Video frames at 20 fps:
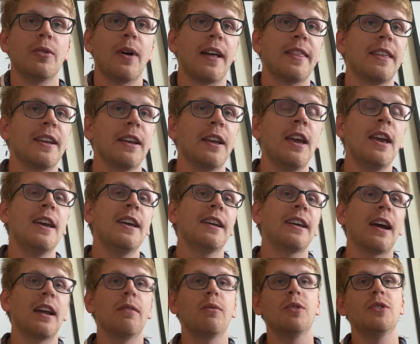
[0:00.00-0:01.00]
I think
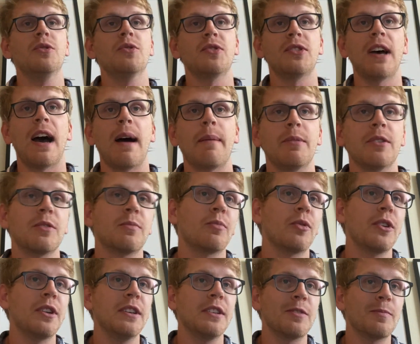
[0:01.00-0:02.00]
kind of when you stop is
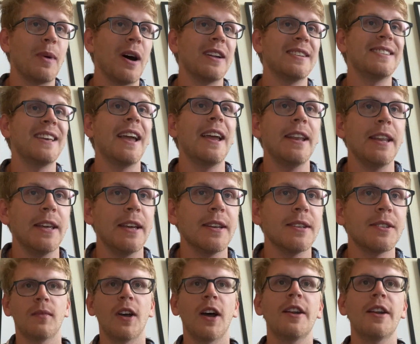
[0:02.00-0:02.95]
pretty spontaneous.